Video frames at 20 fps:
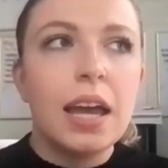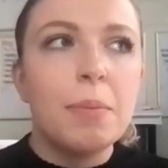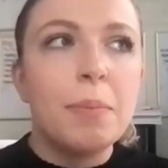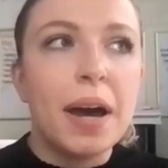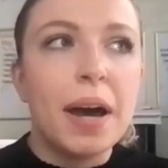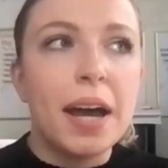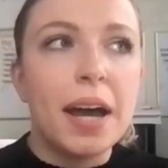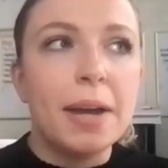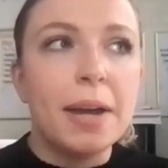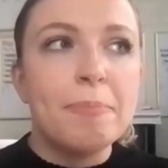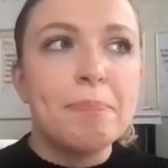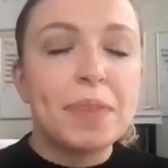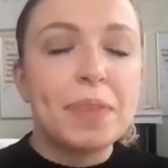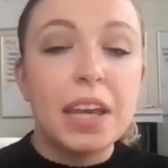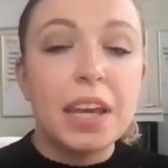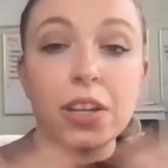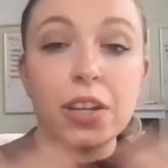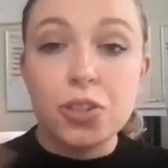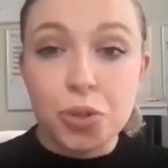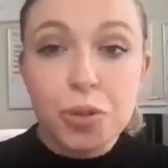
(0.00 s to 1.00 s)
But
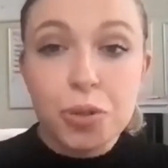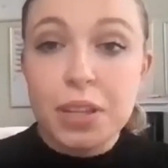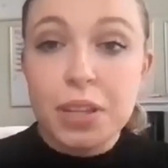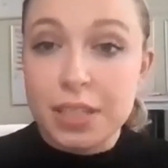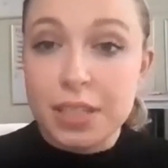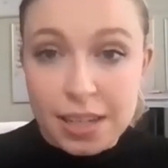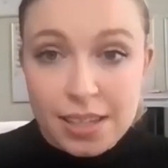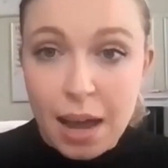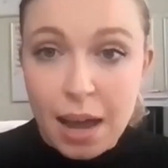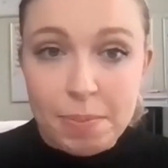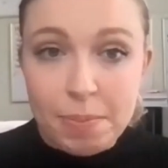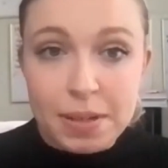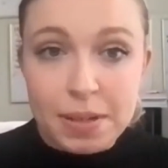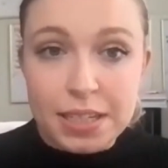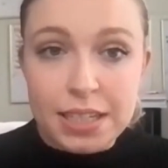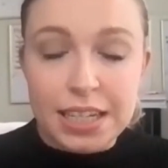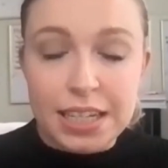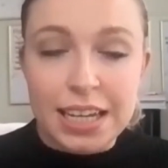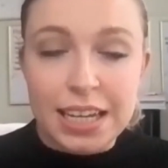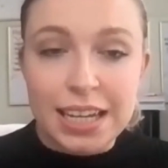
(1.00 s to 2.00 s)
in truth, it does happen
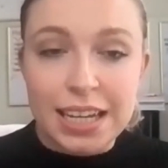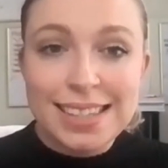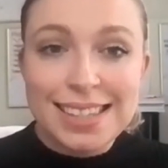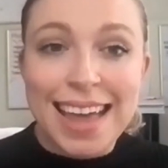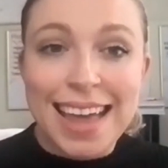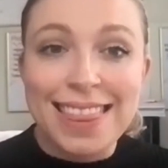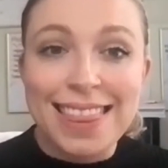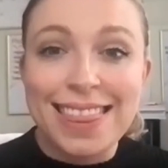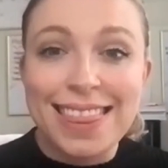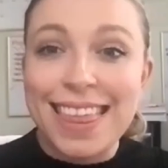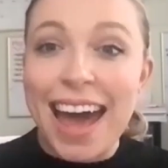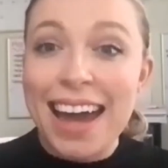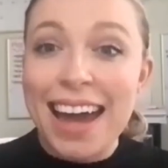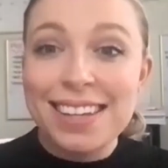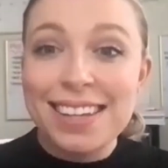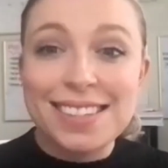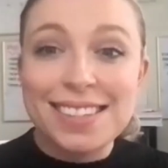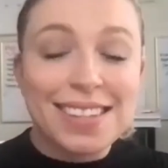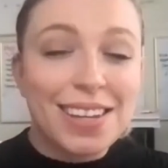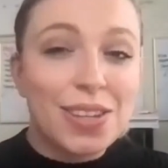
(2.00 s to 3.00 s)
to teens. And that
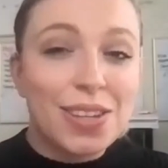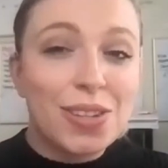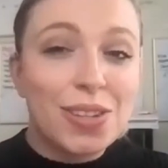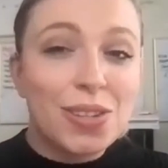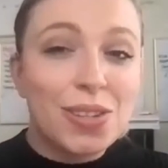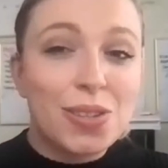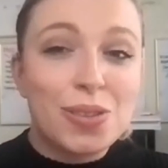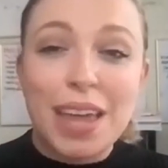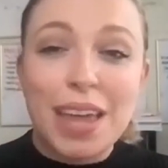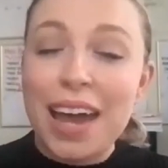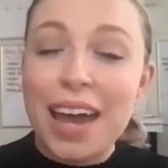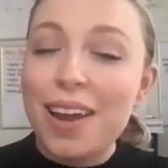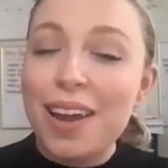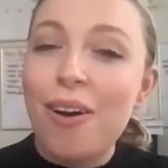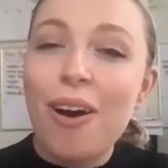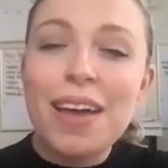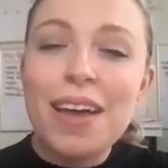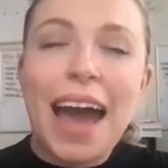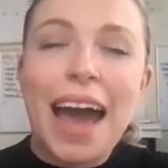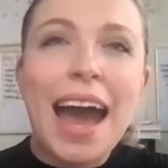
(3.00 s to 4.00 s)
is, that
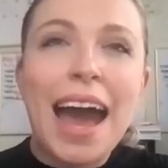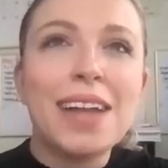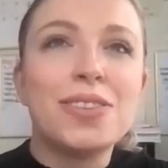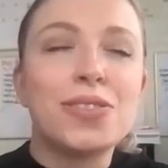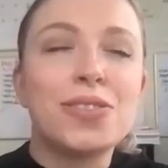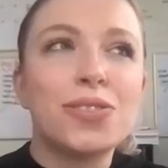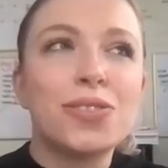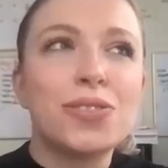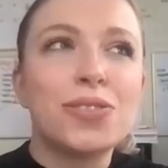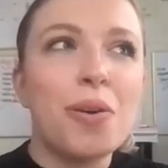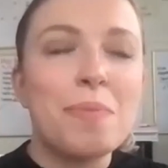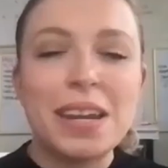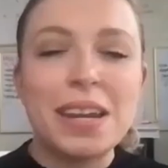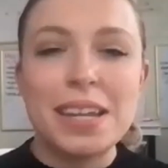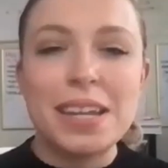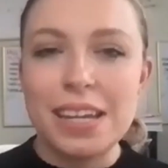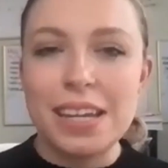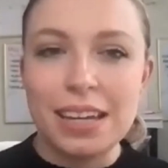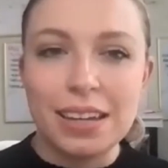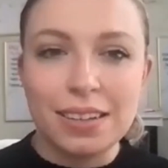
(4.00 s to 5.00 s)
adds so
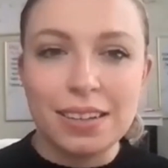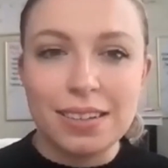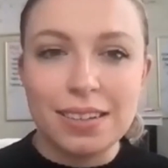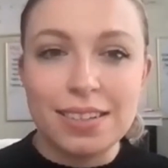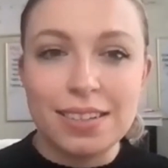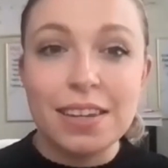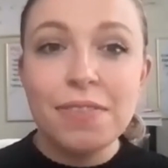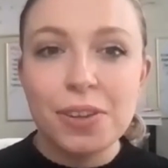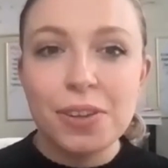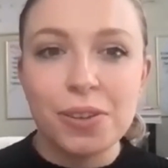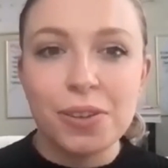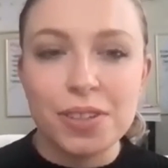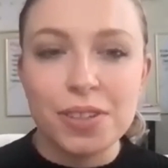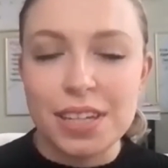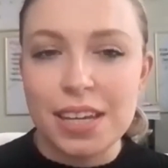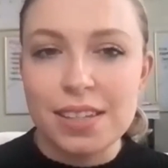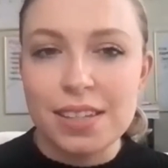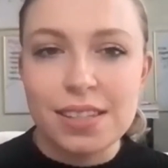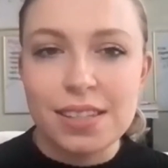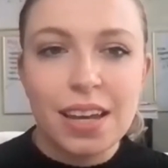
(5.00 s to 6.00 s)
many
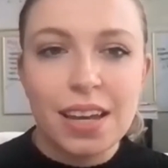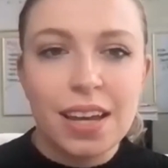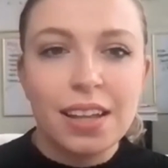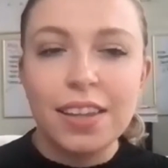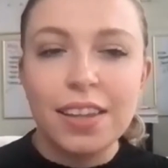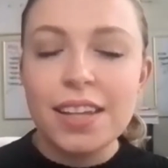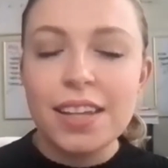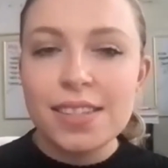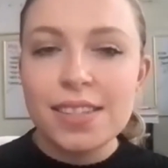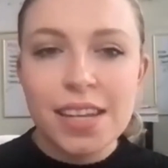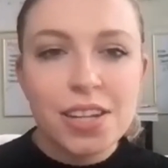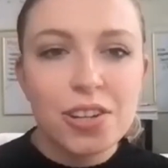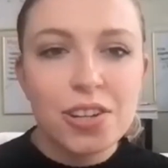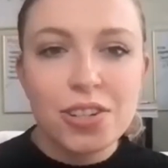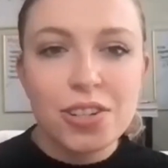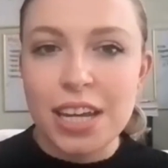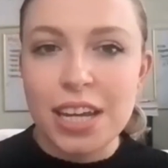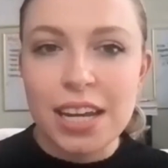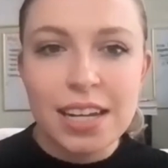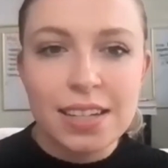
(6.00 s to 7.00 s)
difficulties let's say
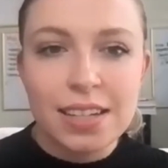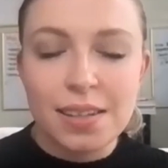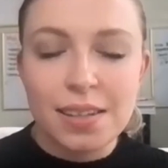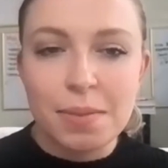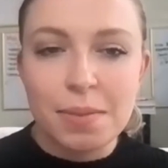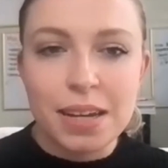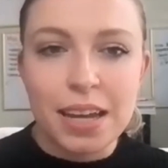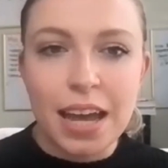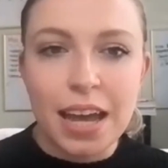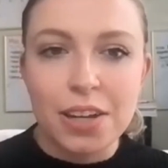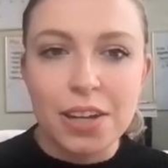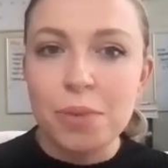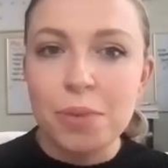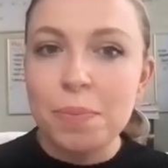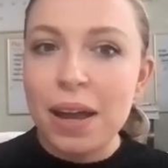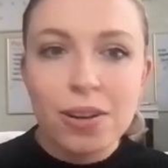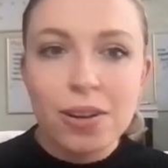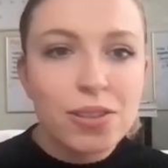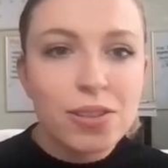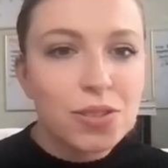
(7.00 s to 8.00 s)
you're dating somebody and your
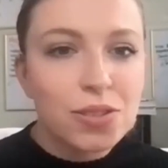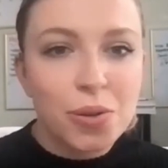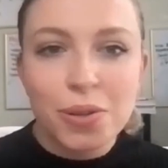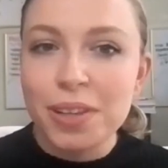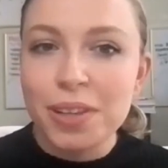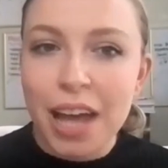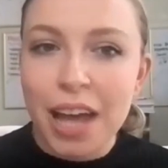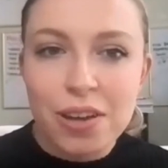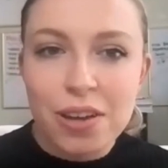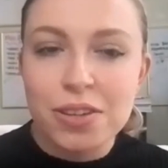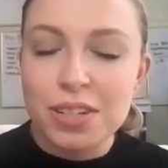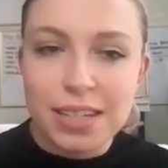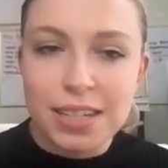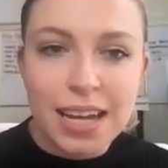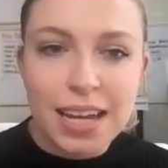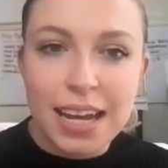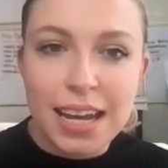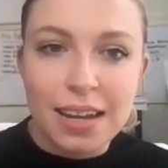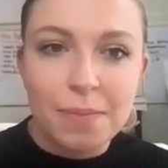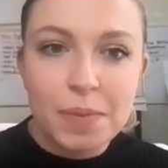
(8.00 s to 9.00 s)
parents don't allow you to
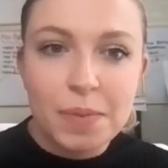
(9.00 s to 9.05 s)
date.